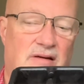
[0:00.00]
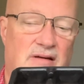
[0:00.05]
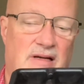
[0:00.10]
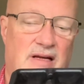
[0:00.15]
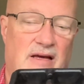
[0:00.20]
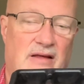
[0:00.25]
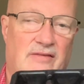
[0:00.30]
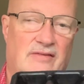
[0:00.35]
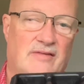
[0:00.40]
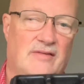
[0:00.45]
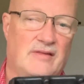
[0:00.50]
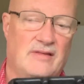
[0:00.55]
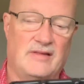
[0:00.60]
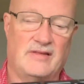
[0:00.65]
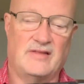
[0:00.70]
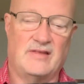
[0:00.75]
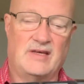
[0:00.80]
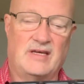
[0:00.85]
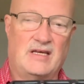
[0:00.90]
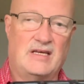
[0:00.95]
Now,
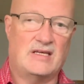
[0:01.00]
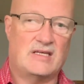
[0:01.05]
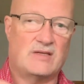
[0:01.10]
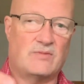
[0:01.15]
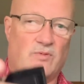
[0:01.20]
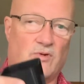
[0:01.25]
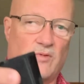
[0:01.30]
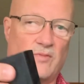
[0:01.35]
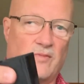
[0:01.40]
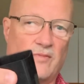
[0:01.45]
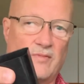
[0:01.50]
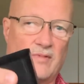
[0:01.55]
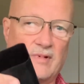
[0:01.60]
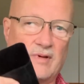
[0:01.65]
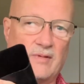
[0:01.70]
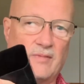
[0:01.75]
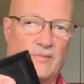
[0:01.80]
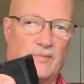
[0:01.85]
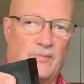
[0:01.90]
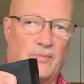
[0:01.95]
these were
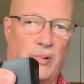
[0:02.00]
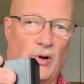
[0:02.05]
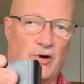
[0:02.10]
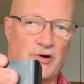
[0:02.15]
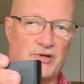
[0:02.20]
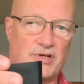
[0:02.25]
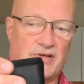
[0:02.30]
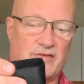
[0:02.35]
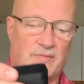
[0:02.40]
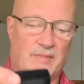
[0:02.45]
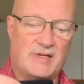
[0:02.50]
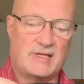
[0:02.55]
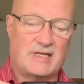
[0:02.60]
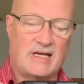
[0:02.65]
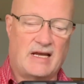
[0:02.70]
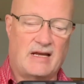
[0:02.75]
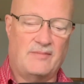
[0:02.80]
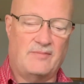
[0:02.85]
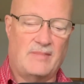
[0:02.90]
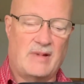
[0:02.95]
purchased from the
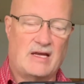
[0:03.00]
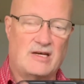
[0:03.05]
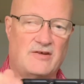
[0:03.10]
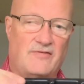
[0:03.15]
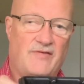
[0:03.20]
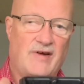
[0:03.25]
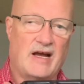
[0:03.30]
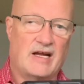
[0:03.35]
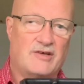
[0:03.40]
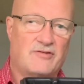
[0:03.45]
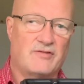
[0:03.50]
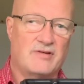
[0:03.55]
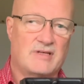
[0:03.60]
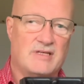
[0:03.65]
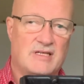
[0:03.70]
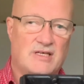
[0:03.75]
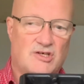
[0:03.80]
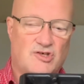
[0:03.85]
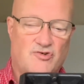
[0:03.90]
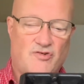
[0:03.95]
same manufacturer as
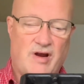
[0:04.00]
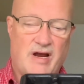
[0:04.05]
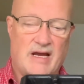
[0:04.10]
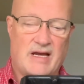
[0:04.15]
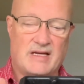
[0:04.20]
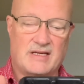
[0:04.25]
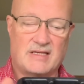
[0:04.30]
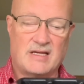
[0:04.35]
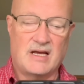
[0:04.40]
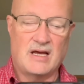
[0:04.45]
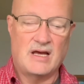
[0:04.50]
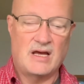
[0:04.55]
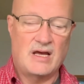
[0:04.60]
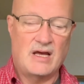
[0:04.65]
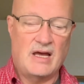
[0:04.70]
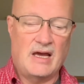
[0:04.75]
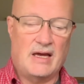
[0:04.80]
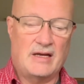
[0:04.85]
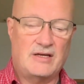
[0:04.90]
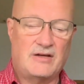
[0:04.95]
these trays,
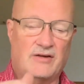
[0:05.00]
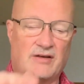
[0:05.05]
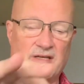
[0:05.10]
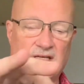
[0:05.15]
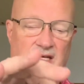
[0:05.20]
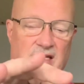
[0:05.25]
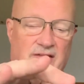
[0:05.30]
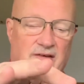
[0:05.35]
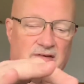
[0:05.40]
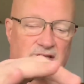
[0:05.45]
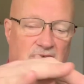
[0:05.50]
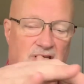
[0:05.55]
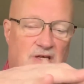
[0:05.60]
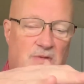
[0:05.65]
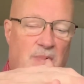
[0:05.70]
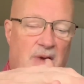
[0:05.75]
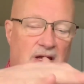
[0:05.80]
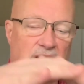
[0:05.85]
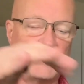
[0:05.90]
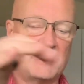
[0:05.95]
and you can see there's a
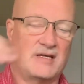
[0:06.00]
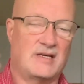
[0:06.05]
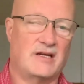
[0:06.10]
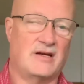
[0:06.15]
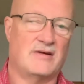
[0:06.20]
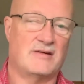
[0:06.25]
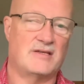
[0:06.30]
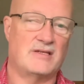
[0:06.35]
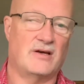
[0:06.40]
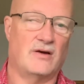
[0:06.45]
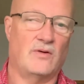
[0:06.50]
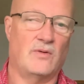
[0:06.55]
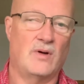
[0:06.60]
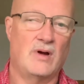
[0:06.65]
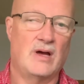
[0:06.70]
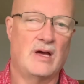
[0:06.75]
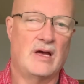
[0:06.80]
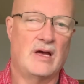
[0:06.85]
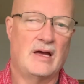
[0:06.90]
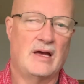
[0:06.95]
space in here, so
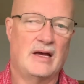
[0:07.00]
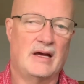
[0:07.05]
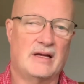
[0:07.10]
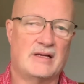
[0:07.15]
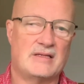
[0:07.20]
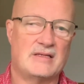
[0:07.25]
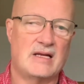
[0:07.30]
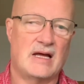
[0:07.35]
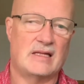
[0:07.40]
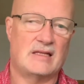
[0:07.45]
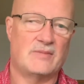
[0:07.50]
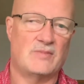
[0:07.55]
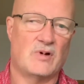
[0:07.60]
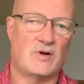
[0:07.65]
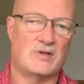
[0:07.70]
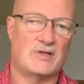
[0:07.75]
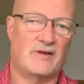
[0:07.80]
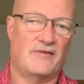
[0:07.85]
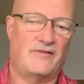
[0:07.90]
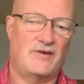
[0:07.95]
it's not the
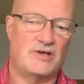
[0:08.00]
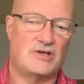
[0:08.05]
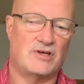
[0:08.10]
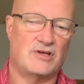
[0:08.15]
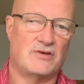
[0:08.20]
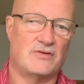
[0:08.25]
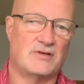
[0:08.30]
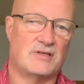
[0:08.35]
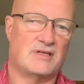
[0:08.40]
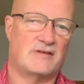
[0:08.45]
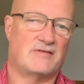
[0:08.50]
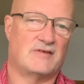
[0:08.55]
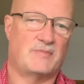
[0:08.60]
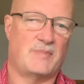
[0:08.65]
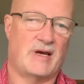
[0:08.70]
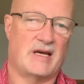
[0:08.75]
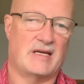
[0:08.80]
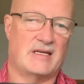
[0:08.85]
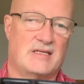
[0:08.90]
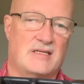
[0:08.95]
most efficient use of
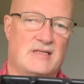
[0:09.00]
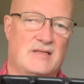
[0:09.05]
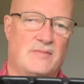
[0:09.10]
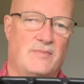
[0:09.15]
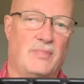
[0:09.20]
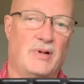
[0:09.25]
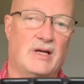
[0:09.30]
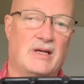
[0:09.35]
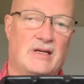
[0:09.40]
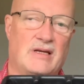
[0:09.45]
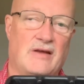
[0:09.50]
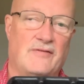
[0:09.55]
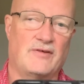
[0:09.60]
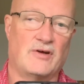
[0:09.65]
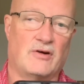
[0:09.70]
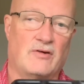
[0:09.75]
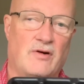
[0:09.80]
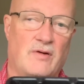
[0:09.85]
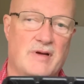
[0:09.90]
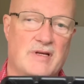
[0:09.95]
space, but if
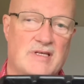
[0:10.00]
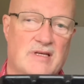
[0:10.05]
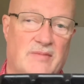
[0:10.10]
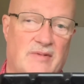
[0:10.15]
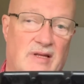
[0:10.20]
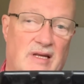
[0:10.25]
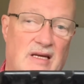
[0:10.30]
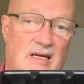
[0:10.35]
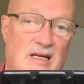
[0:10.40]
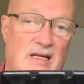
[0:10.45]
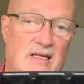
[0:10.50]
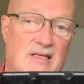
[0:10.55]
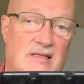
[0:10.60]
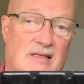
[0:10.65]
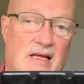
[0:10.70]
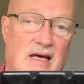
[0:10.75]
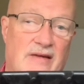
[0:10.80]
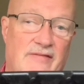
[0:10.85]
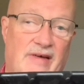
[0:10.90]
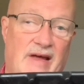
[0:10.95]
you're growing something that needs a
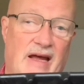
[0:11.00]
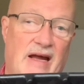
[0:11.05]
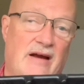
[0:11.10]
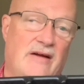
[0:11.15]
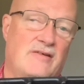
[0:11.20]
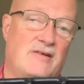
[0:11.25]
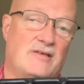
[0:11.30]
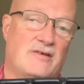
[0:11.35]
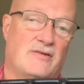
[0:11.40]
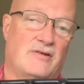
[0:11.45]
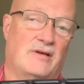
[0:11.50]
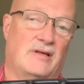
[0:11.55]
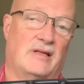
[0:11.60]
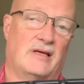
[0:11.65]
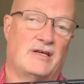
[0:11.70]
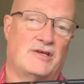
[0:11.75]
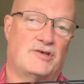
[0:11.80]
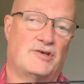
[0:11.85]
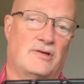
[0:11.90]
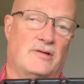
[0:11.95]
lot of air
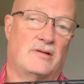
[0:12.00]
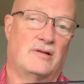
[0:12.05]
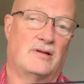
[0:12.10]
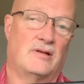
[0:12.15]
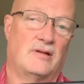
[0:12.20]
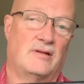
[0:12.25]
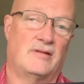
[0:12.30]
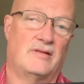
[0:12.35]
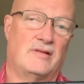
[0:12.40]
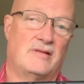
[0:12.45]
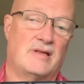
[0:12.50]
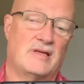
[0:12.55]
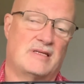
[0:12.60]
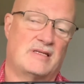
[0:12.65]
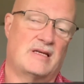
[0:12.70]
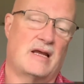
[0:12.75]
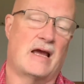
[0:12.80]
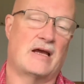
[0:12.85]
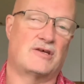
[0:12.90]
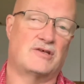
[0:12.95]
circulation,
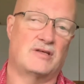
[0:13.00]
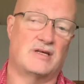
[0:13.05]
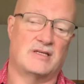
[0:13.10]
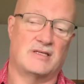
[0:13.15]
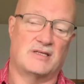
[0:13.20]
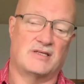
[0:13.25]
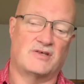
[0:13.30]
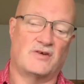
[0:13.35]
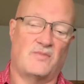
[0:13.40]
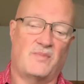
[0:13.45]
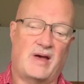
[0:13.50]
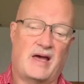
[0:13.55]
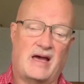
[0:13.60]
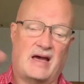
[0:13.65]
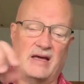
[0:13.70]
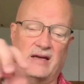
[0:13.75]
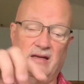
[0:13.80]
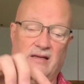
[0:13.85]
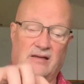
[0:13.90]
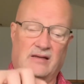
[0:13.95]
this actually isn't so bad.
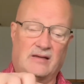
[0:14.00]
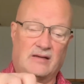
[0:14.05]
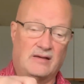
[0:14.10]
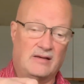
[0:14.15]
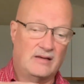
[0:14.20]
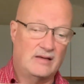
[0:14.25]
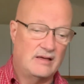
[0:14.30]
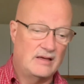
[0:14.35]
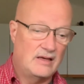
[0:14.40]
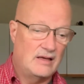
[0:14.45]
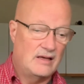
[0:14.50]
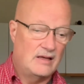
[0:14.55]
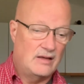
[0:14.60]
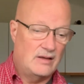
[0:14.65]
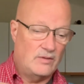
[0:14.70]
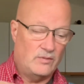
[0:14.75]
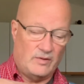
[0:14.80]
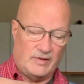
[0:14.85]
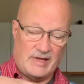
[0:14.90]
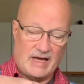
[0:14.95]

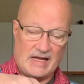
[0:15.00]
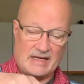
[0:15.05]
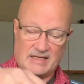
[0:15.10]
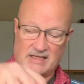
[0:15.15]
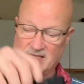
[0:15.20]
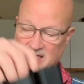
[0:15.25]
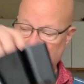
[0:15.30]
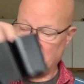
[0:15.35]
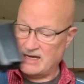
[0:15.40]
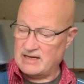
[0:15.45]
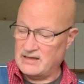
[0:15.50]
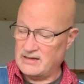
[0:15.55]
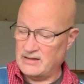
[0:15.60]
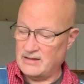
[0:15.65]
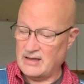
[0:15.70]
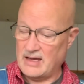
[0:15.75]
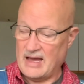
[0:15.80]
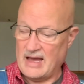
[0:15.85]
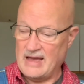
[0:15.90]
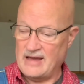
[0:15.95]
With that said,
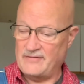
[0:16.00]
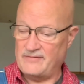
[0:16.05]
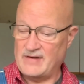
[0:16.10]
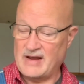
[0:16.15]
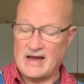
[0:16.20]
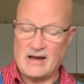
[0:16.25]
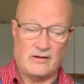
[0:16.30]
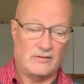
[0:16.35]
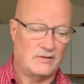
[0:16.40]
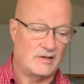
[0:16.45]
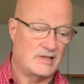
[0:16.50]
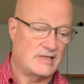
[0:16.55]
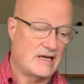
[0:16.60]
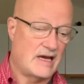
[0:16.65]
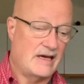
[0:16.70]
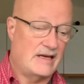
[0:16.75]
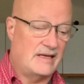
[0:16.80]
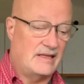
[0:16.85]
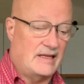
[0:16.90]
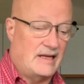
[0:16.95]
I have now
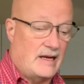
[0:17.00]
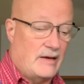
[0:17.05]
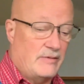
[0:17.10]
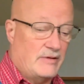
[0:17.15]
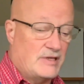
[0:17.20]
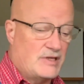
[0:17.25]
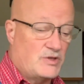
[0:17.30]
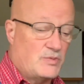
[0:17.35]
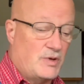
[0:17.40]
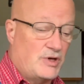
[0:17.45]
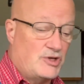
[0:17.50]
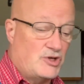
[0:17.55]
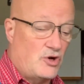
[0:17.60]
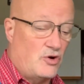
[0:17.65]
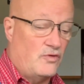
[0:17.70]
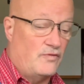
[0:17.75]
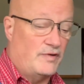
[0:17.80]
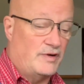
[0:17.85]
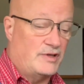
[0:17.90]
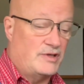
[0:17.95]
decided that I would switch
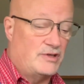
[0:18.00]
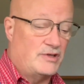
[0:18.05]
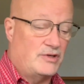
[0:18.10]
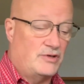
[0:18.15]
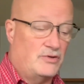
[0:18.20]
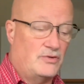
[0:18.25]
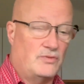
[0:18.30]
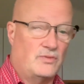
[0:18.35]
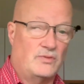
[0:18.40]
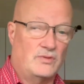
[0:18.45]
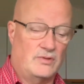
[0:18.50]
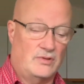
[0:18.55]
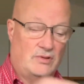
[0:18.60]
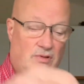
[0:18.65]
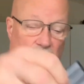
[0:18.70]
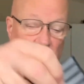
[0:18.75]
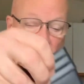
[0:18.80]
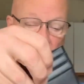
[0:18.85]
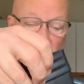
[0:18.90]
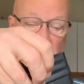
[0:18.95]
over to
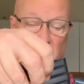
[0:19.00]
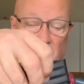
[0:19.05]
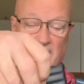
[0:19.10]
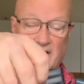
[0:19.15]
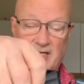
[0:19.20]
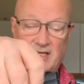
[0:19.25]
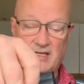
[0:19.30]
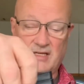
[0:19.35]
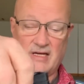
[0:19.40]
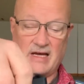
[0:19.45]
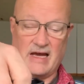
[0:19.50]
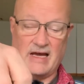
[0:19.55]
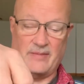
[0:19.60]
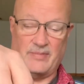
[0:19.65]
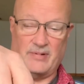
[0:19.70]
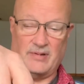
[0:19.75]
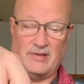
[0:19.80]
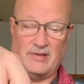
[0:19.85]
this type.